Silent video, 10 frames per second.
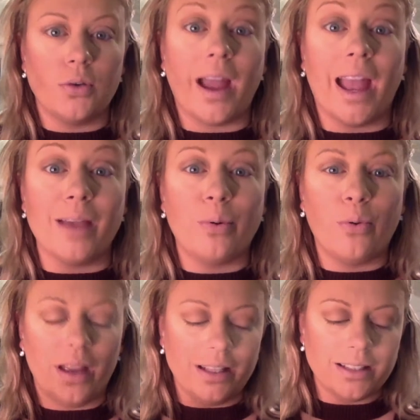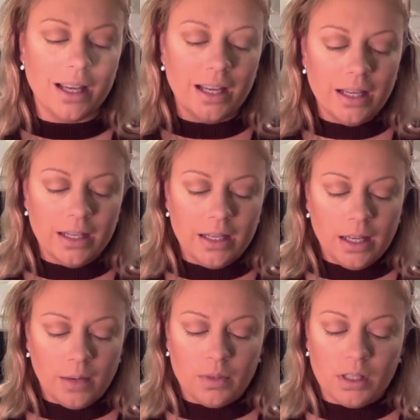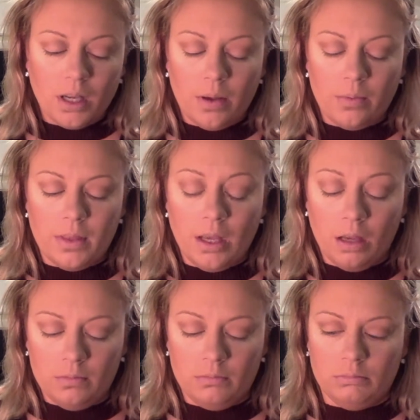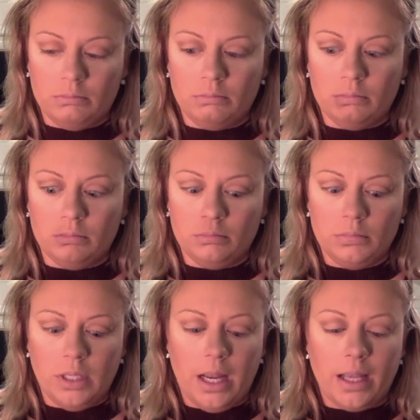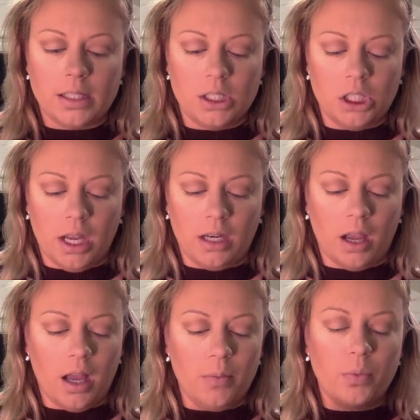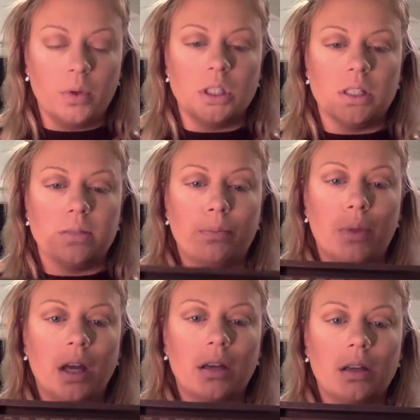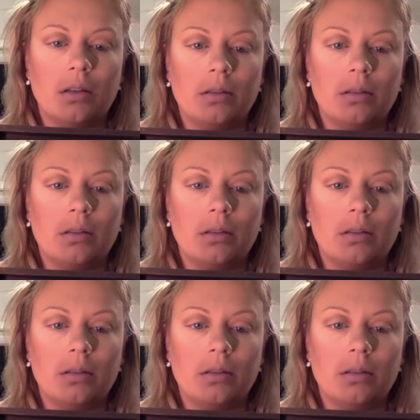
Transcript: a point. I'm going to go in with the next shade up, which is Buck.